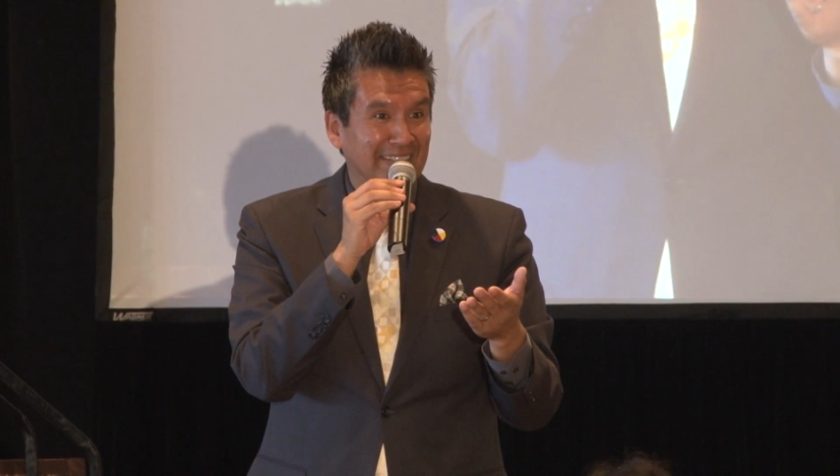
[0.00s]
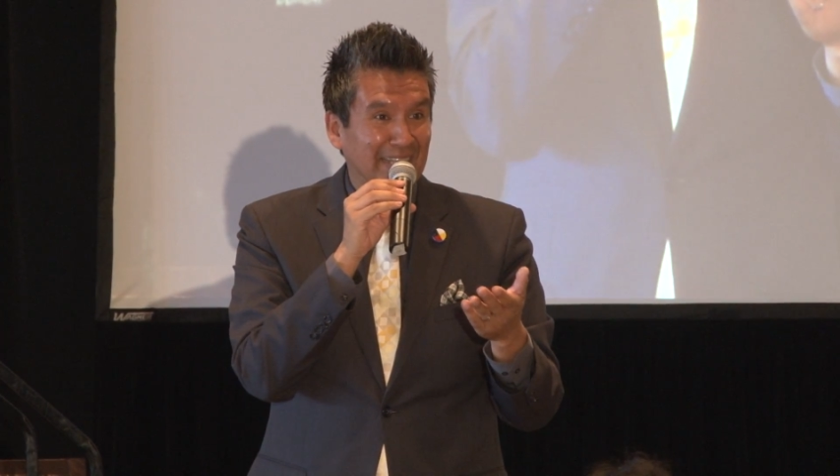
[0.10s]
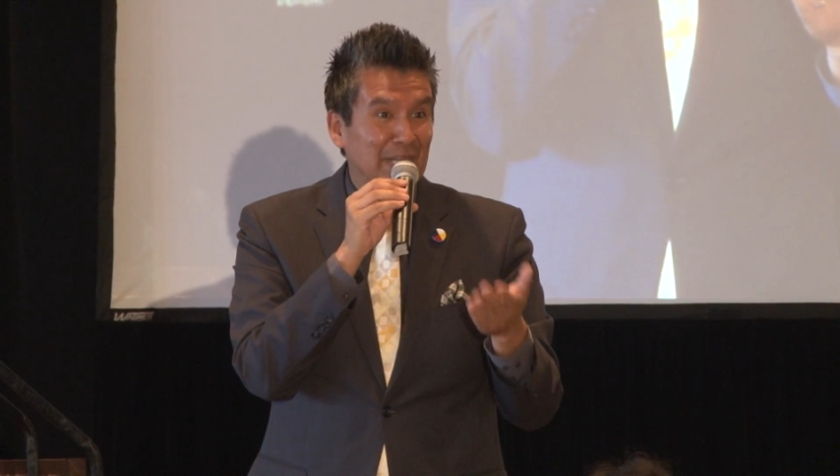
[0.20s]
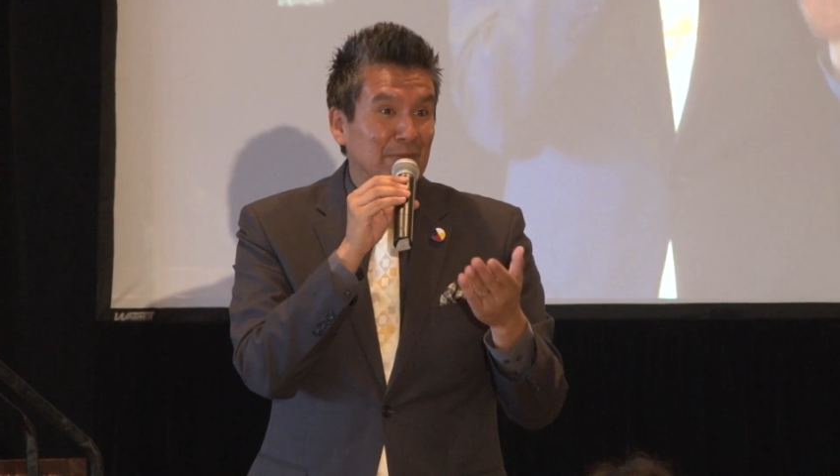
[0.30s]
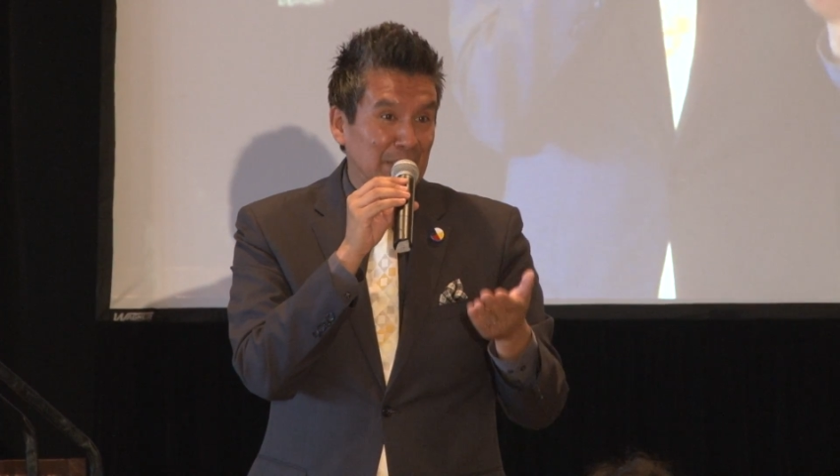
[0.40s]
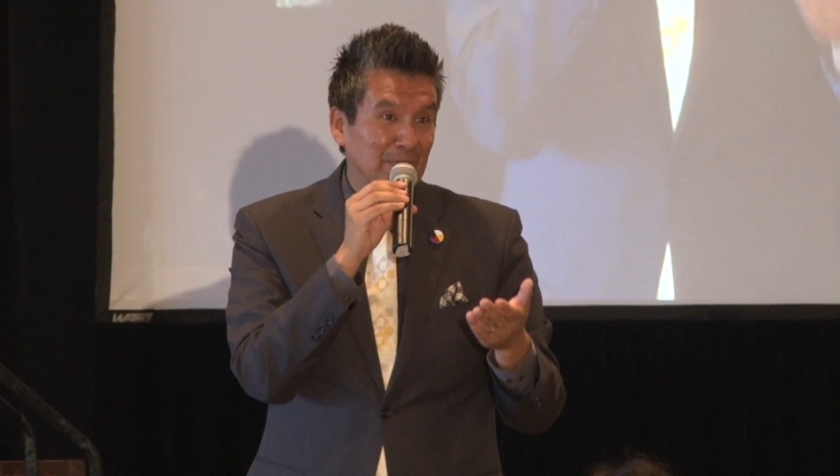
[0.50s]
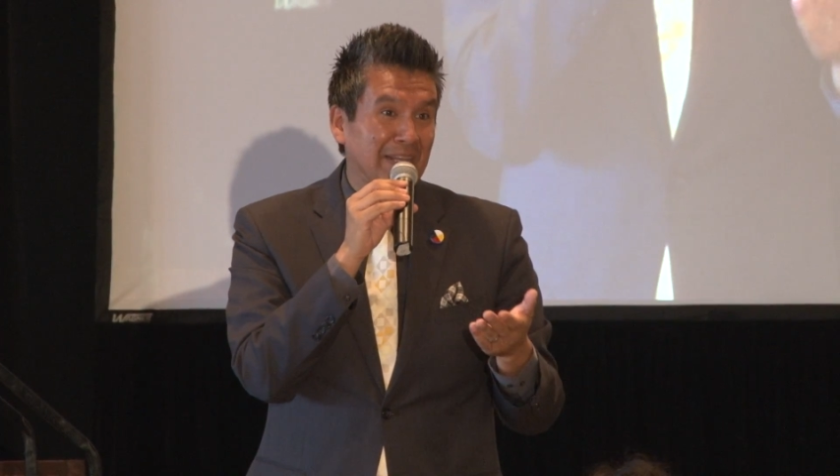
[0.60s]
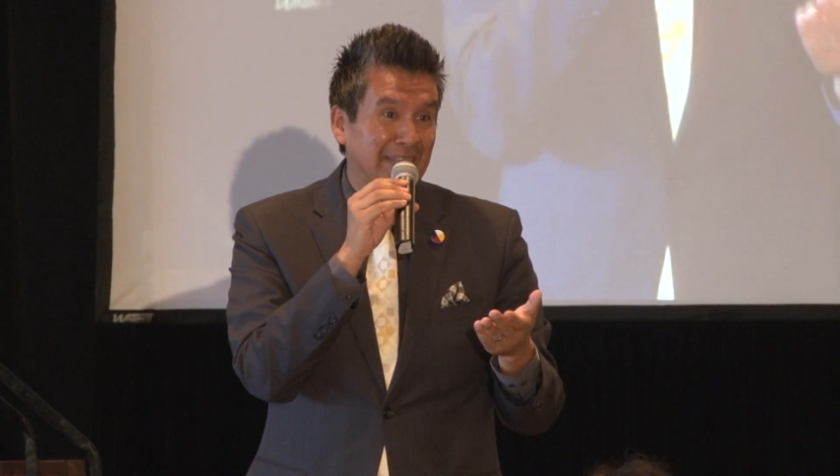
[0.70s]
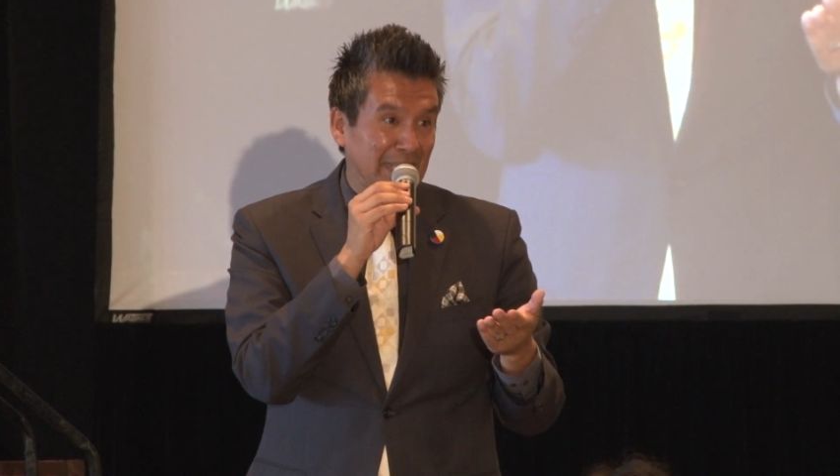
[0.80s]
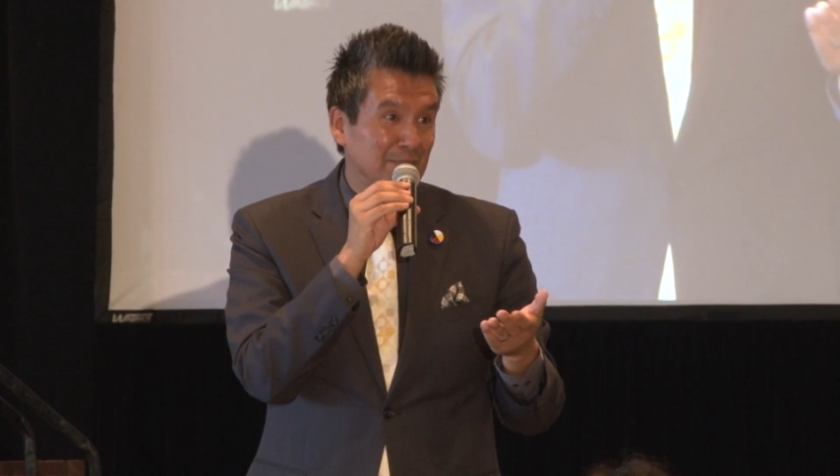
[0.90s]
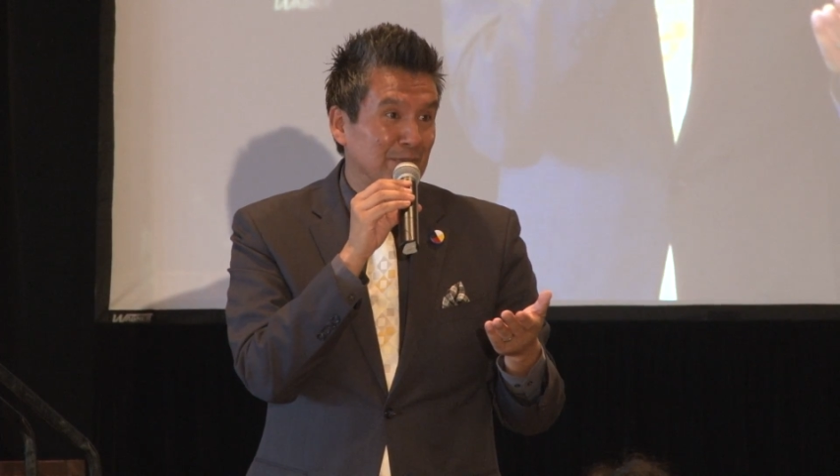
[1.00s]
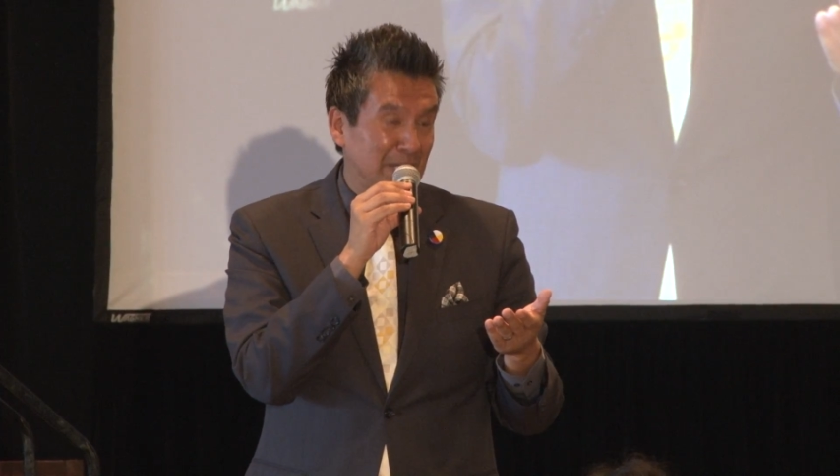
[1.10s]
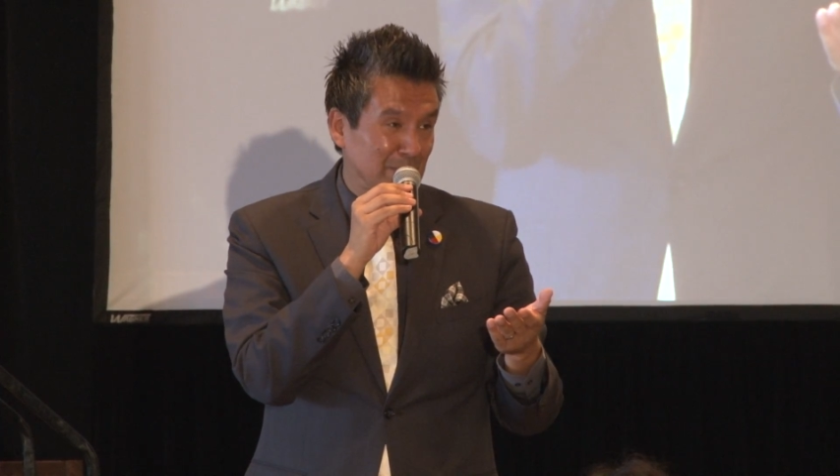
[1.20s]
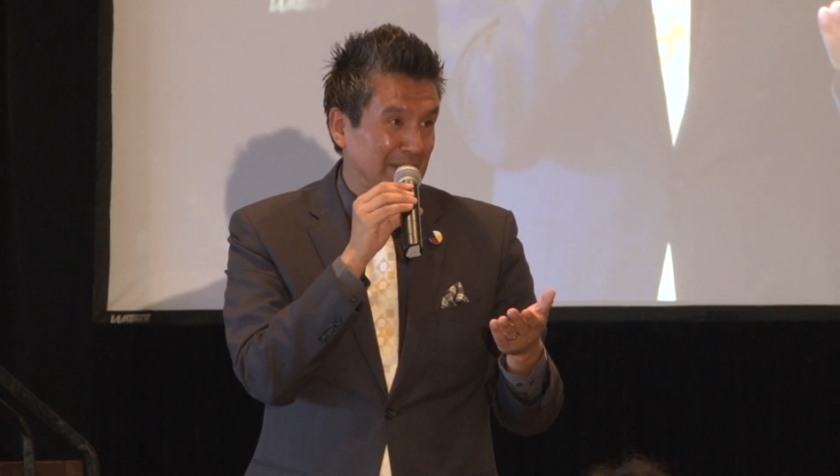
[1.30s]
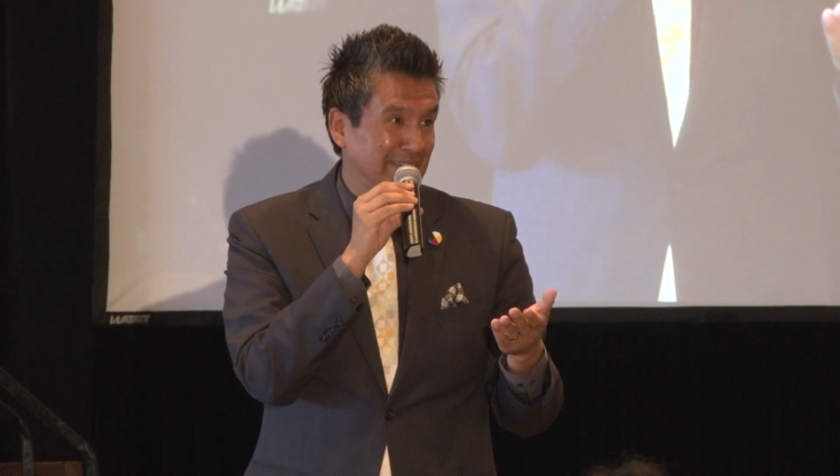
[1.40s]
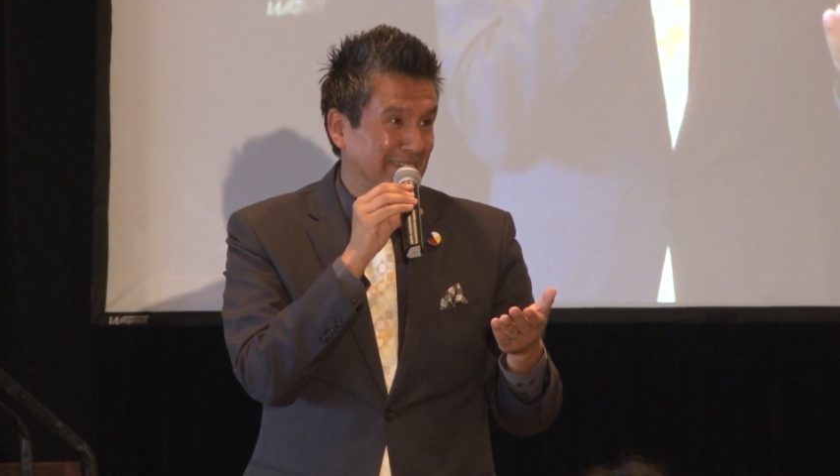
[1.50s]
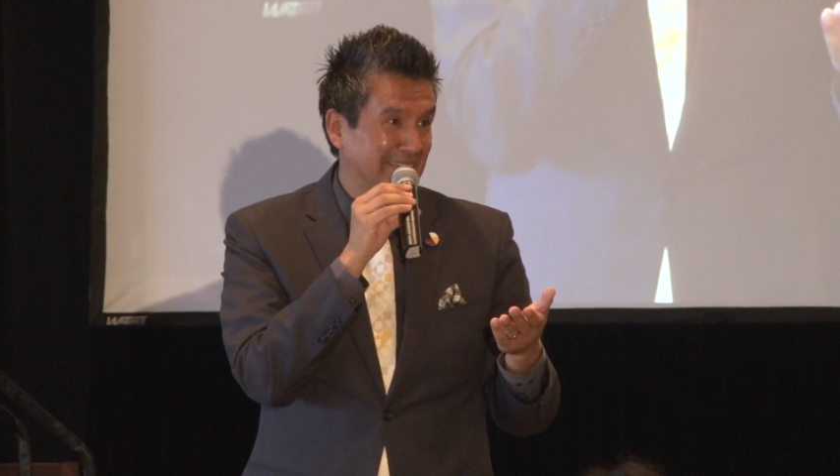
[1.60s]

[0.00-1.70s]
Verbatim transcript: and I really want to thank you for coming.